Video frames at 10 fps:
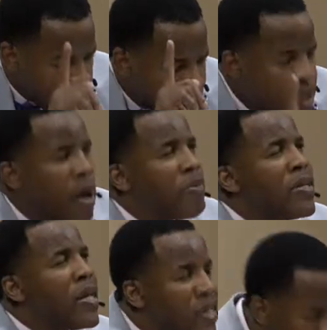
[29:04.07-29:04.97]

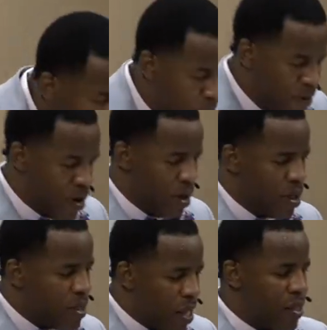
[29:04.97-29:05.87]
something deeper
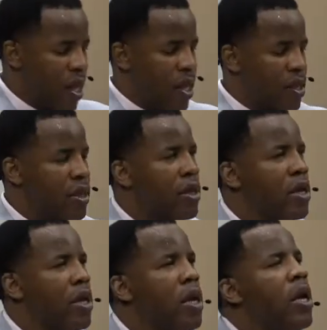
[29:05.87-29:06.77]
than that.
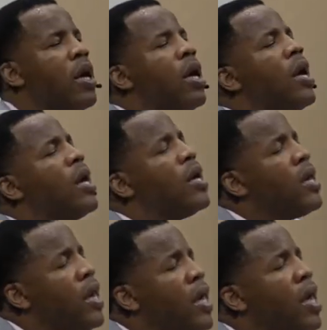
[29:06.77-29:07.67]

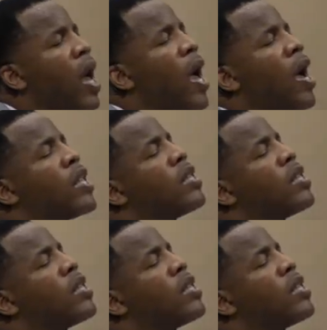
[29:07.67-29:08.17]
He had